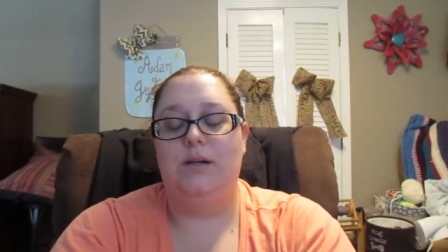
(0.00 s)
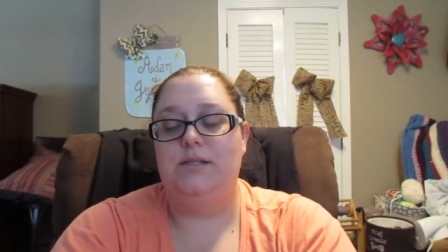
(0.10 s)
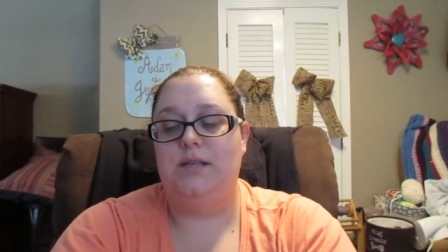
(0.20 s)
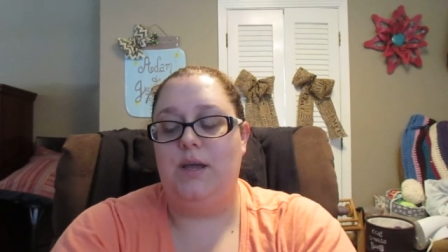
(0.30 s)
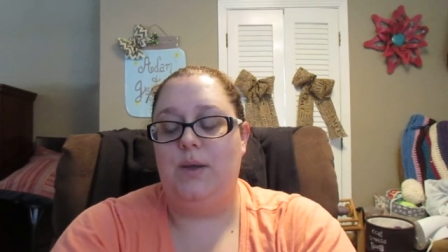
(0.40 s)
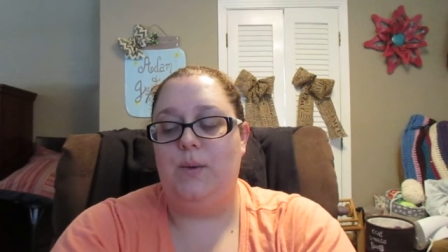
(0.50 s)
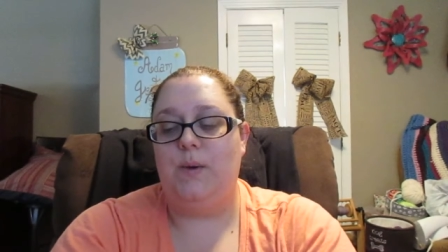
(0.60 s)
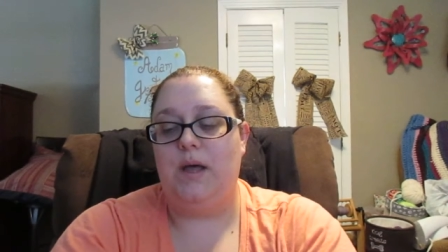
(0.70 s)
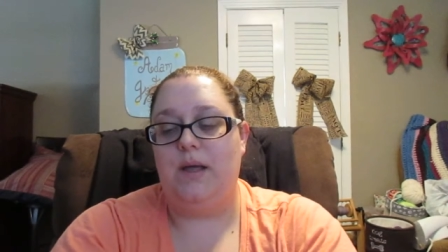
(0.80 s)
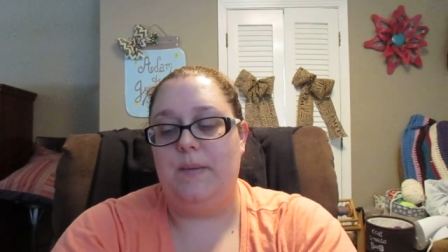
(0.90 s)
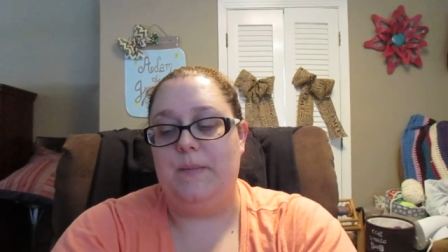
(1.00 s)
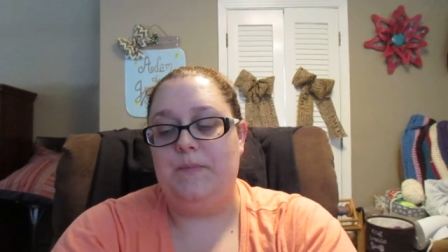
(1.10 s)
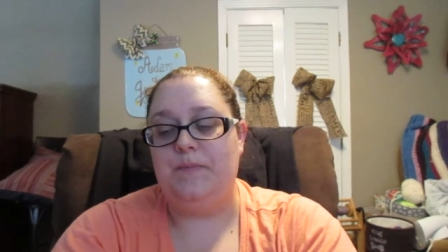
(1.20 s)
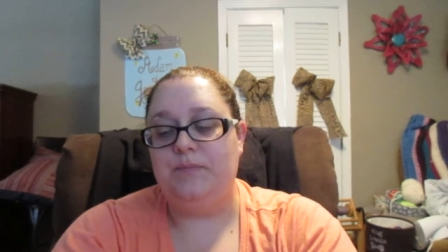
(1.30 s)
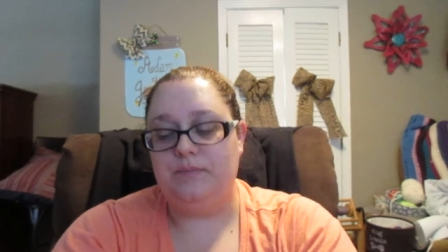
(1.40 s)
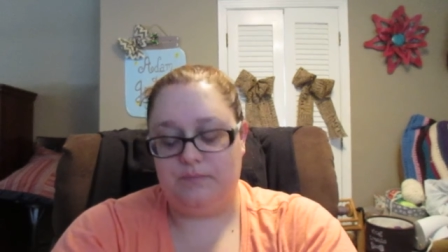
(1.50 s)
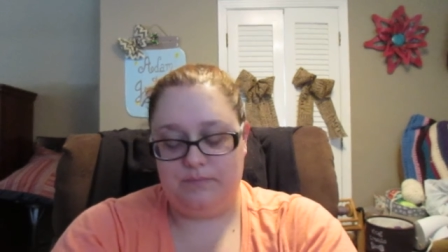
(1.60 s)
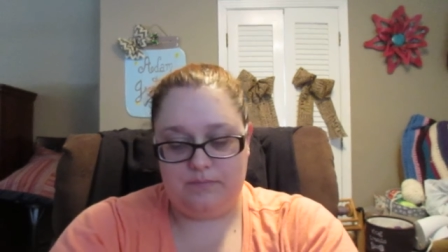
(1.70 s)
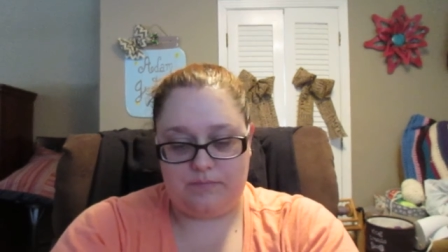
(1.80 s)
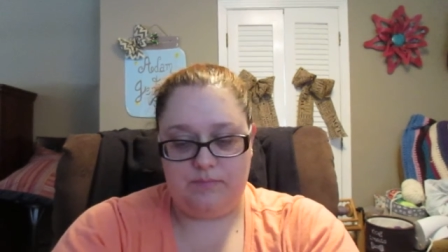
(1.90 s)
So,
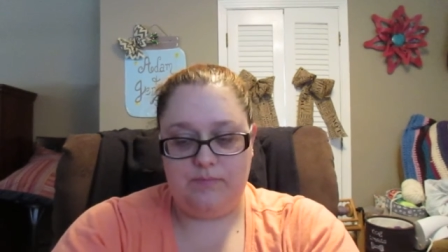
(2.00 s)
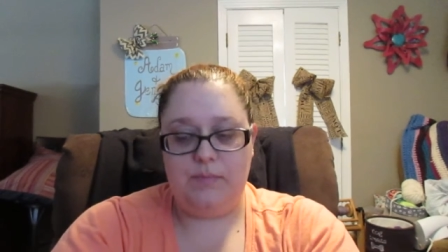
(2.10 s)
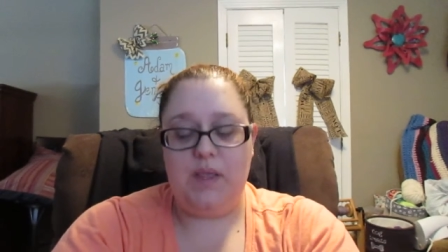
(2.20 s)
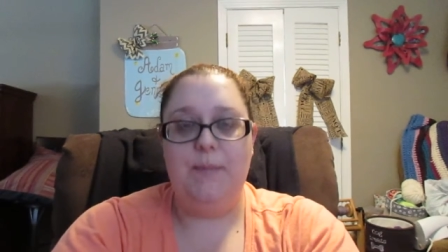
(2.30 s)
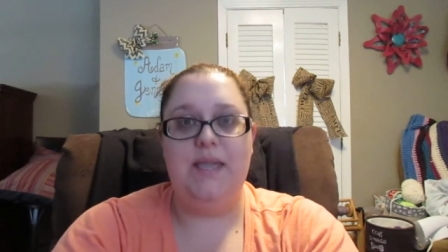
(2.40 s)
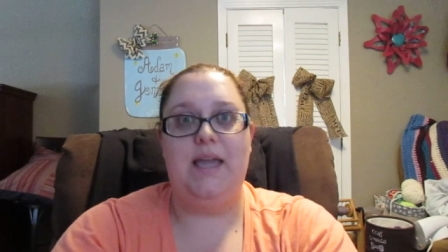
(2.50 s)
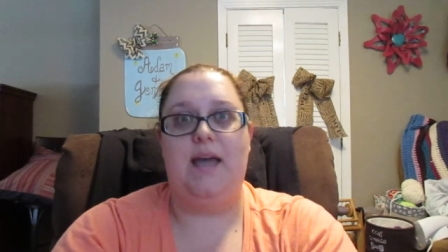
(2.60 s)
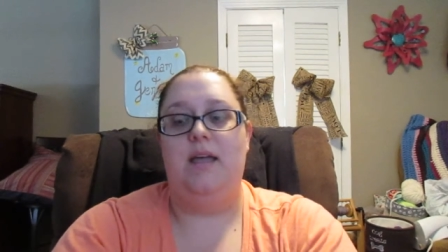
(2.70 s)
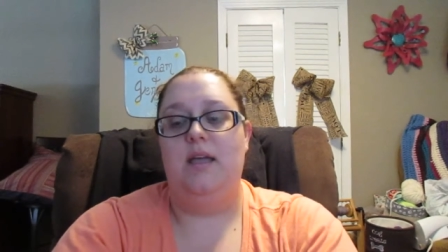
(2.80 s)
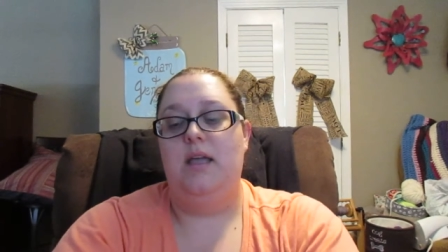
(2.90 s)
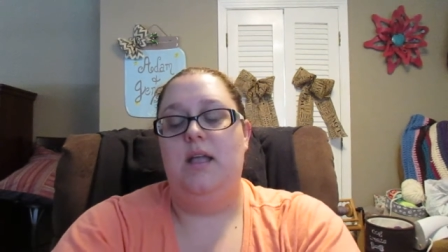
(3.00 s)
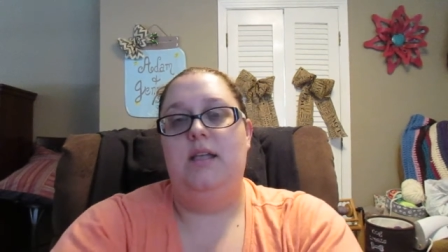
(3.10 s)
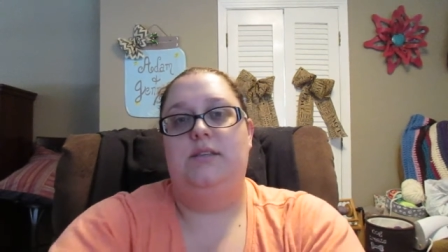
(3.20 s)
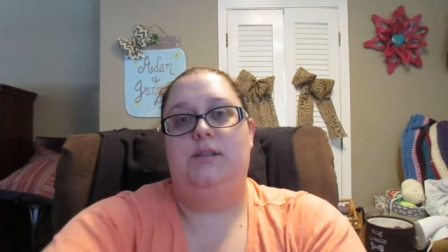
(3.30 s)
but yeah. So